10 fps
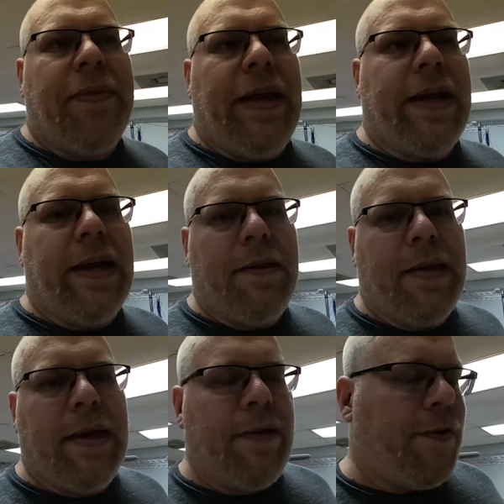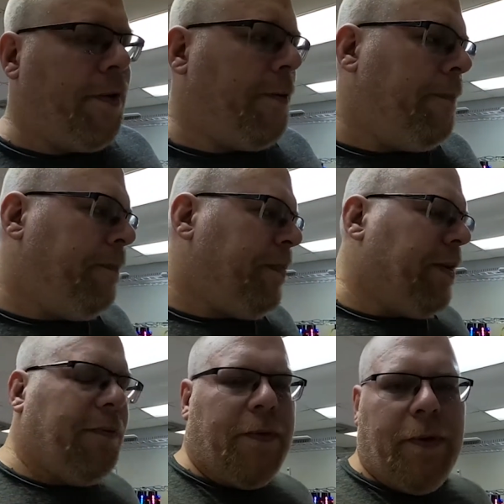that kind of thing. So
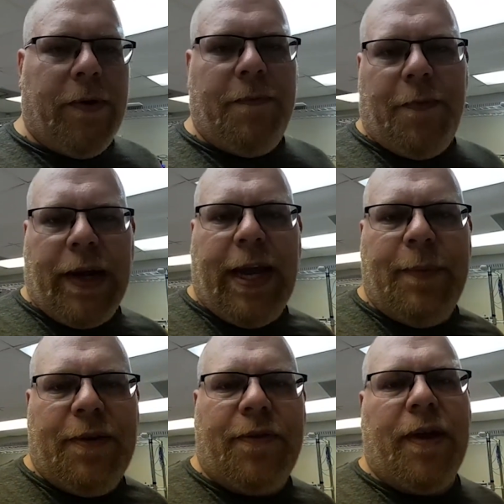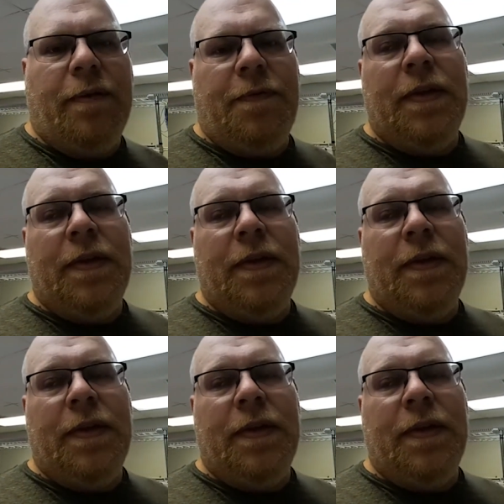for gaming stuff,